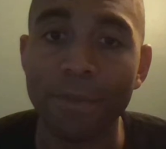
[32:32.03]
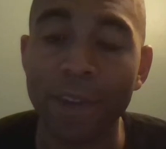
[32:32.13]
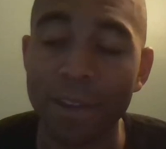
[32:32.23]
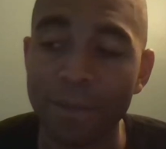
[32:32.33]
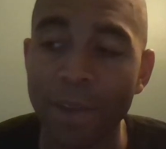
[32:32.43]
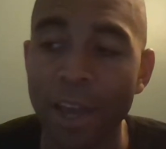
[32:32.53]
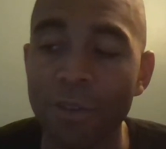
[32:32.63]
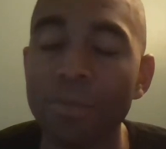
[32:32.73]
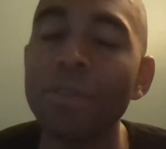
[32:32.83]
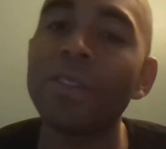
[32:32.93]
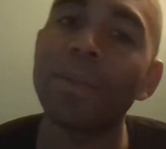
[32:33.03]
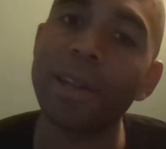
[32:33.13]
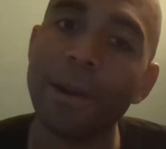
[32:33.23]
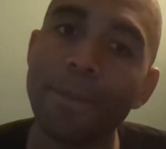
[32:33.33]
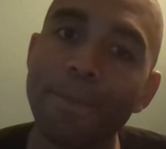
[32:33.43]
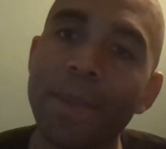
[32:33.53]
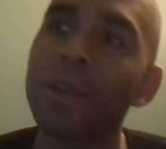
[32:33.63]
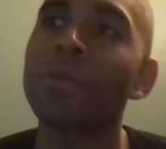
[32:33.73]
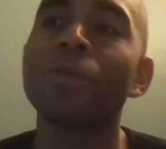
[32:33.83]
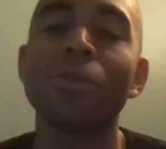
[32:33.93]
If you got some value, please let me know. I
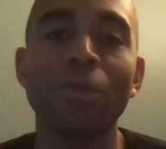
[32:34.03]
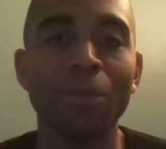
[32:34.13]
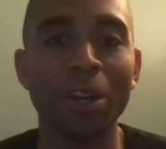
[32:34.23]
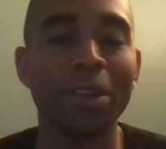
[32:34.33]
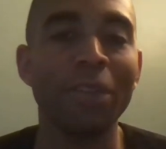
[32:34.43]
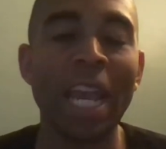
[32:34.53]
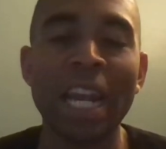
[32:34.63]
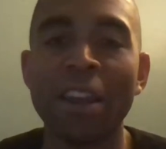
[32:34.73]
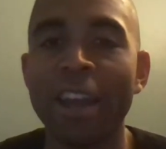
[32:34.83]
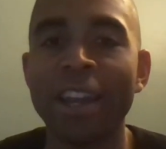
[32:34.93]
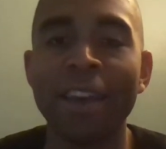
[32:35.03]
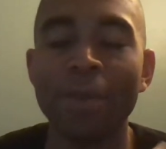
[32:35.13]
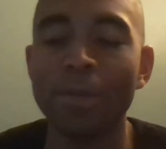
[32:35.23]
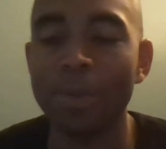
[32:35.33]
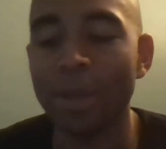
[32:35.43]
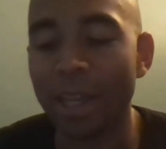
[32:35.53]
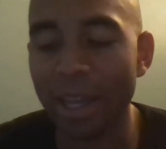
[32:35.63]
don't want to do this for convene and have people be like,